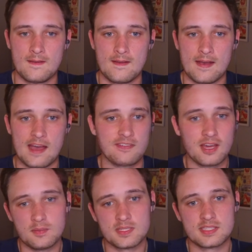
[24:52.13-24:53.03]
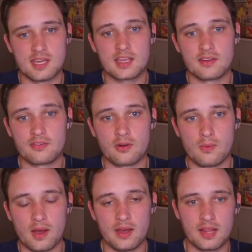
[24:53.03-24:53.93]
I've kind of been saying it for a
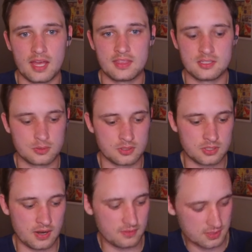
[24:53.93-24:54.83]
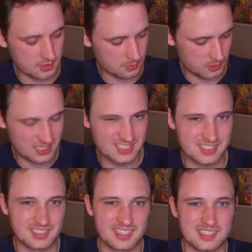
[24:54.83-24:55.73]
while. I think Jordan Travis is
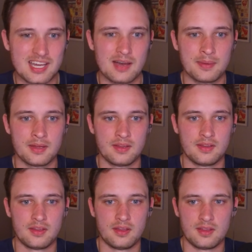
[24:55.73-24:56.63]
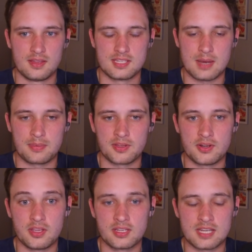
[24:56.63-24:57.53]
potentially a top
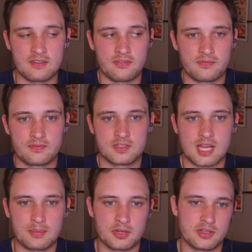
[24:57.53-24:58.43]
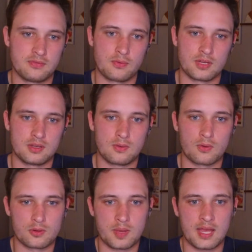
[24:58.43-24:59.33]
30 and top 30, 40
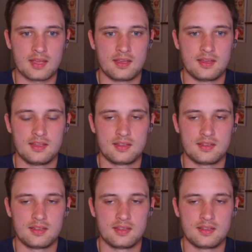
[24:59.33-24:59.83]
quarterback in